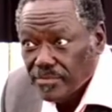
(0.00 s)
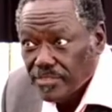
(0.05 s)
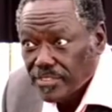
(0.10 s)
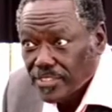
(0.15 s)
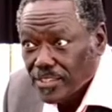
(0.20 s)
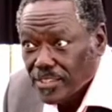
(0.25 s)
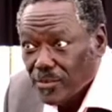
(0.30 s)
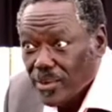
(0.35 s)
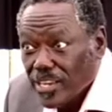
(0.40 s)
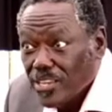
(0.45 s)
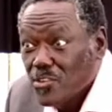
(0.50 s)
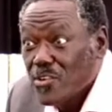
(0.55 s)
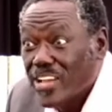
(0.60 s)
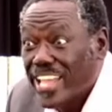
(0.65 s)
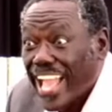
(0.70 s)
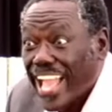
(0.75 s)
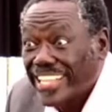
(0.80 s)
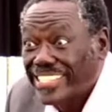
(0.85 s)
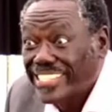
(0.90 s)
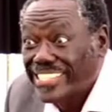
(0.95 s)
When you
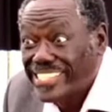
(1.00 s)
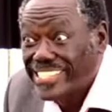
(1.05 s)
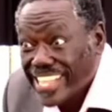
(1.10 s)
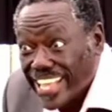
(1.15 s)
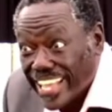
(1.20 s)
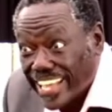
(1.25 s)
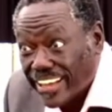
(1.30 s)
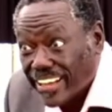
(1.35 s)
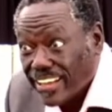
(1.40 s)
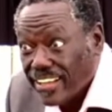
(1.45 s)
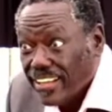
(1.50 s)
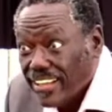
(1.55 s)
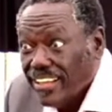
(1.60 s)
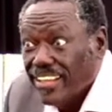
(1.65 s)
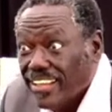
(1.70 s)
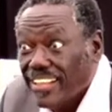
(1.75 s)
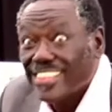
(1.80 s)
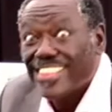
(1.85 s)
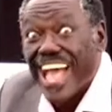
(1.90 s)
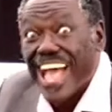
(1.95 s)
get sick,
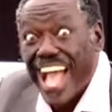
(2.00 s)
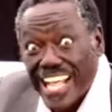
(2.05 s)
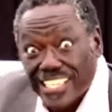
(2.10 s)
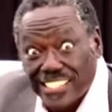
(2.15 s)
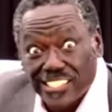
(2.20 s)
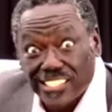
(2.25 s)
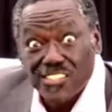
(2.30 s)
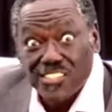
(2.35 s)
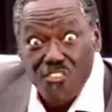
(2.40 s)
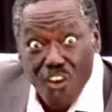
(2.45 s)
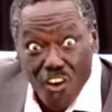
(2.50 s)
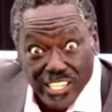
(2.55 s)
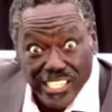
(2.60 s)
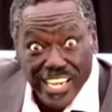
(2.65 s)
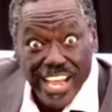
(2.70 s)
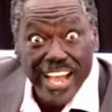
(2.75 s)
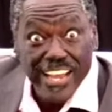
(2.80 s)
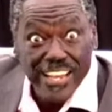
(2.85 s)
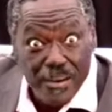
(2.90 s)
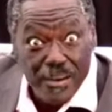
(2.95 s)
that's not
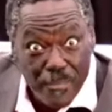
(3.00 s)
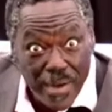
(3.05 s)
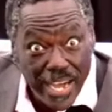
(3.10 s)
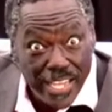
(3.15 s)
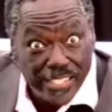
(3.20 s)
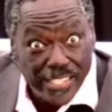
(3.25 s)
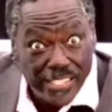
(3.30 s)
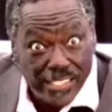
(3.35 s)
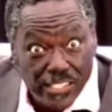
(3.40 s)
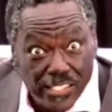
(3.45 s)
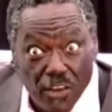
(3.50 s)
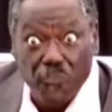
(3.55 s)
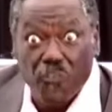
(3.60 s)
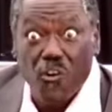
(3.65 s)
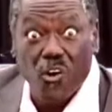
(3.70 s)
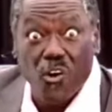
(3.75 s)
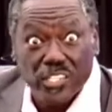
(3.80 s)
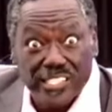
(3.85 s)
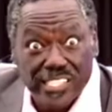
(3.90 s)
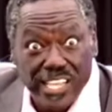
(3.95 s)
an emergency. Of
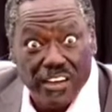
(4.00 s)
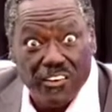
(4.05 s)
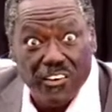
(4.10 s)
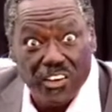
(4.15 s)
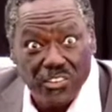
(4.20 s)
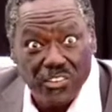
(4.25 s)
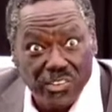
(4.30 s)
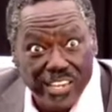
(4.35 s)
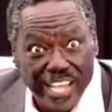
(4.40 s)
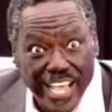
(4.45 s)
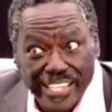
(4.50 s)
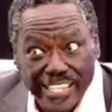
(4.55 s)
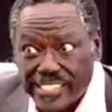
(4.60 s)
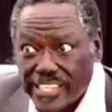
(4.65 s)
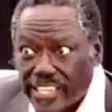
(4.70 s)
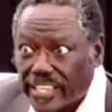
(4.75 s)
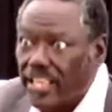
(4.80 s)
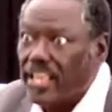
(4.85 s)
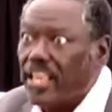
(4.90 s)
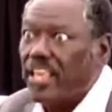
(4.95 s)
course you're going to get
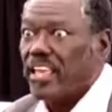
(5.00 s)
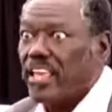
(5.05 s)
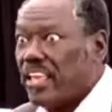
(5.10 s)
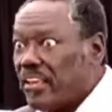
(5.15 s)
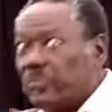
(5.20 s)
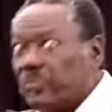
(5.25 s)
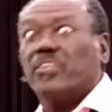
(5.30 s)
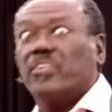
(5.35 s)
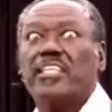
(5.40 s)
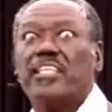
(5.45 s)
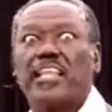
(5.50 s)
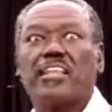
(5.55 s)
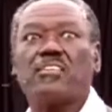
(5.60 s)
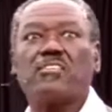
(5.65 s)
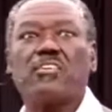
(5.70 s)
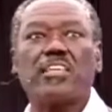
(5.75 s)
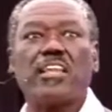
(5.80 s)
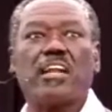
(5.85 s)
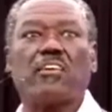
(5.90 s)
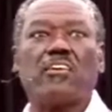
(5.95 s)
sick. If you didn't know
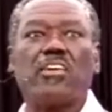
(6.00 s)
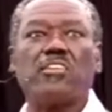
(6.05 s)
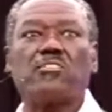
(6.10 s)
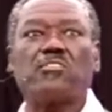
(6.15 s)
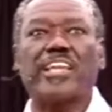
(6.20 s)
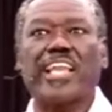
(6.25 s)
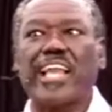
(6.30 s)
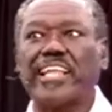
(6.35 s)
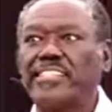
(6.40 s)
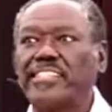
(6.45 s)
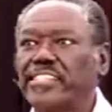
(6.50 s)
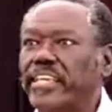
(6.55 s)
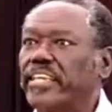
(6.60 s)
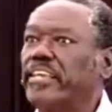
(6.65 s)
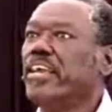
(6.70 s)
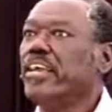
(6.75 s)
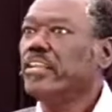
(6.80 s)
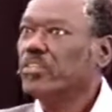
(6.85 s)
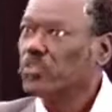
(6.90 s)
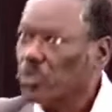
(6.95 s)
you're going to get sick,
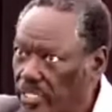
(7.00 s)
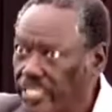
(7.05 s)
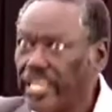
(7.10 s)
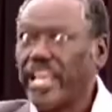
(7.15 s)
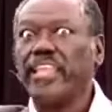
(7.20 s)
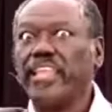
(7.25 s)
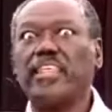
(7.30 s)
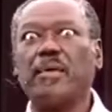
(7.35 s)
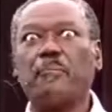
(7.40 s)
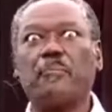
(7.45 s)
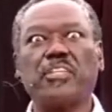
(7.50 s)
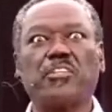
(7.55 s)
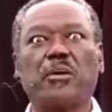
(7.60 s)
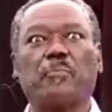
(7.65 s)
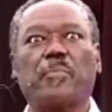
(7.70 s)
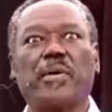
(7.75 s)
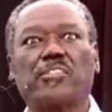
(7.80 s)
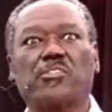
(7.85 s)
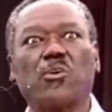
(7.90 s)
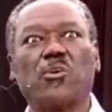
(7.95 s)
today the bishop
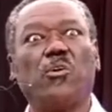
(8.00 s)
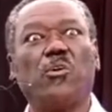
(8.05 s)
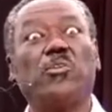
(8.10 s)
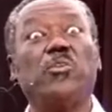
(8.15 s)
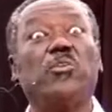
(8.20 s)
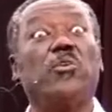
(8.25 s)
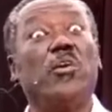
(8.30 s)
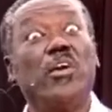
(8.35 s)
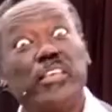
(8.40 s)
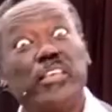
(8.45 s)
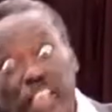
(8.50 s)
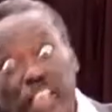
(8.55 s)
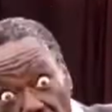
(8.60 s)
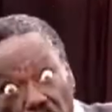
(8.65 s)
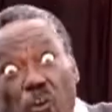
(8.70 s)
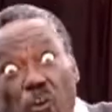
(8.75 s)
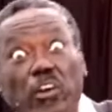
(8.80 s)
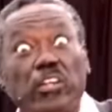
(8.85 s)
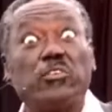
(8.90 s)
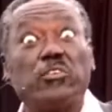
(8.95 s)
has told you, you're
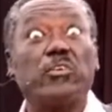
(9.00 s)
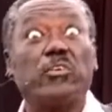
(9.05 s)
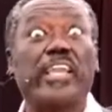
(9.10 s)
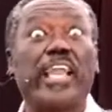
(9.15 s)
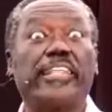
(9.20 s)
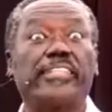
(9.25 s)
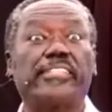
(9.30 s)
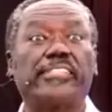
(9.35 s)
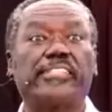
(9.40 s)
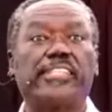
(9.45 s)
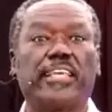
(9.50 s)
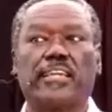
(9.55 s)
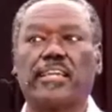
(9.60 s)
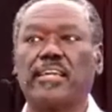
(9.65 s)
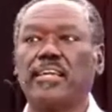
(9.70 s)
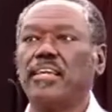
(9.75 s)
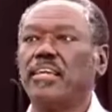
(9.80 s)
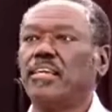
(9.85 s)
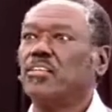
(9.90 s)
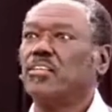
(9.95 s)
going to get sick.
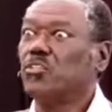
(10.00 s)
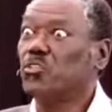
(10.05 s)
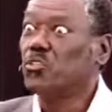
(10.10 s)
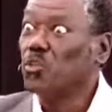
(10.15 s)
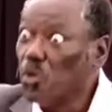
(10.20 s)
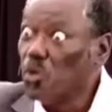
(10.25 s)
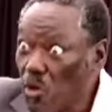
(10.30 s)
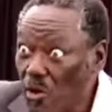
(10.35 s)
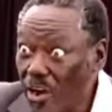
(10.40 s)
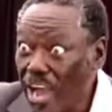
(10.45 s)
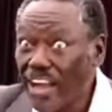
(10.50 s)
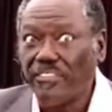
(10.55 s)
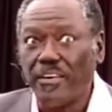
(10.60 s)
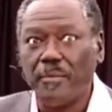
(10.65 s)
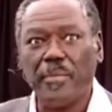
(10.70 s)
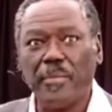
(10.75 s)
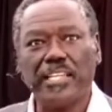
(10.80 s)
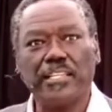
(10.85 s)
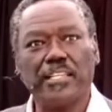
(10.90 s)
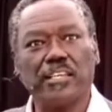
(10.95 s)
Do you have a
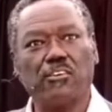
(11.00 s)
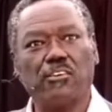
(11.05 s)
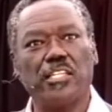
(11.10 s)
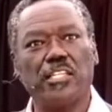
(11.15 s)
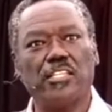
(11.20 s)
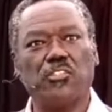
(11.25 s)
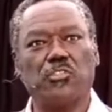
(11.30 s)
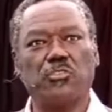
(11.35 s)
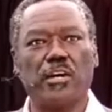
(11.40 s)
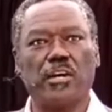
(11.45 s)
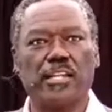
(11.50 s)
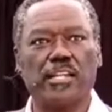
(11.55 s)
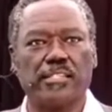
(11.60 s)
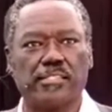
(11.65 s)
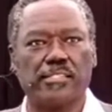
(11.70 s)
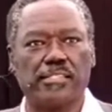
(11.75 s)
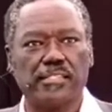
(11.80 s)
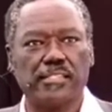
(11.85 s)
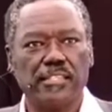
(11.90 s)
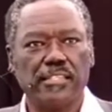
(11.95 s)
medical
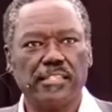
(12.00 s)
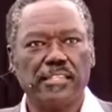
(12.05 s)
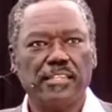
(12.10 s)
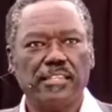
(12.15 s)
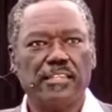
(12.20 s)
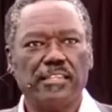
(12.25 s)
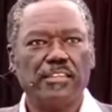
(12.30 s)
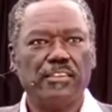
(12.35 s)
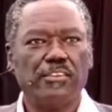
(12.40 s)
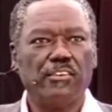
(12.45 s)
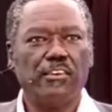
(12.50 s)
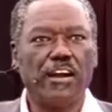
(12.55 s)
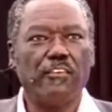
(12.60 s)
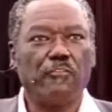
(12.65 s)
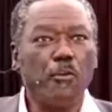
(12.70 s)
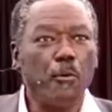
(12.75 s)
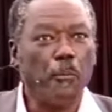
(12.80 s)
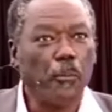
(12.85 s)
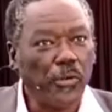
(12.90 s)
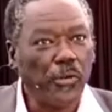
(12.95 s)
insurance? Or have
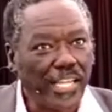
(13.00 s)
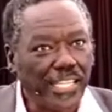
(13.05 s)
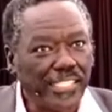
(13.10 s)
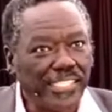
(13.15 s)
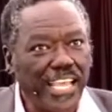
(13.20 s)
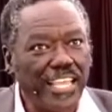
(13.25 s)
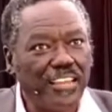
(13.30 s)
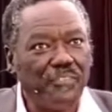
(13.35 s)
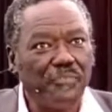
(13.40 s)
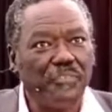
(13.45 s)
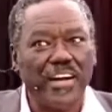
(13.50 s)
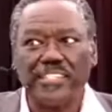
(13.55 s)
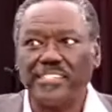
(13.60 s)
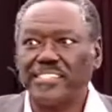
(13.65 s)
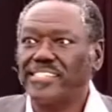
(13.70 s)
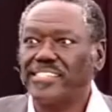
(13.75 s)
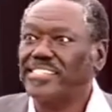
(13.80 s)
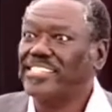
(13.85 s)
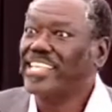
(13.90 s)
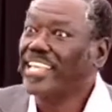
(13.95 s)
you put aside funds?
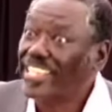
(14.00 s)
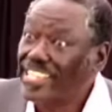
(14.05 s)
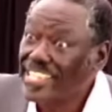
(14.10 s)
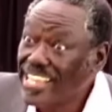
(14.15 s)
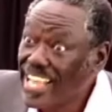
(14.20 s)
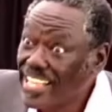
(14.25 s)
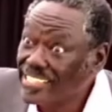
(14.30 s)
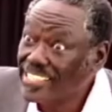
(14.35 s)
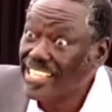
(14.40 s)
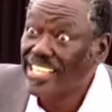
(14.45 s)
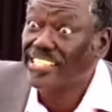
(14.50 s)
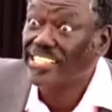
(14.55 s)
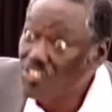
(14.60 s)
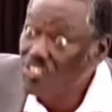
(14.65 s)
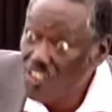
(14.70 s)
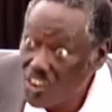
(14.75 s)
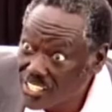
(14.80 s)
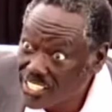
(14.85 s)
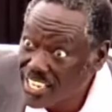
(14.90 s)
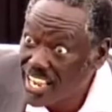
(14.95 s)
Sickness is
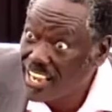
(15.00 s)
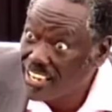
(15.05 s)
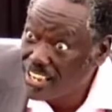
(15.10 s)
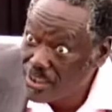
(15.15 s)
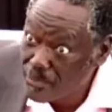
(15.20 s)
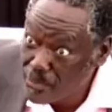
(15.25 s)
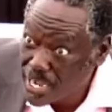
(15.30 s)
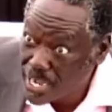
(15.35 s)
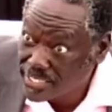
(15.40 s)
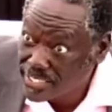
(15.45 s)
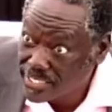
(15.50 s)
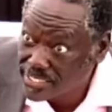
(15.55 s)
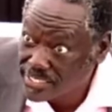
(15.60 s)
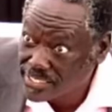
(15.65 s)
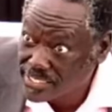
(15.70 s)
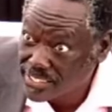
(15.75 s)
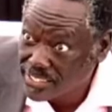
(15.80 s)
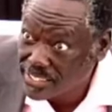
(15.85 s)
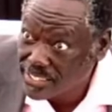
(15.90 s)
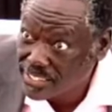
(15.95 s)
not an emergency.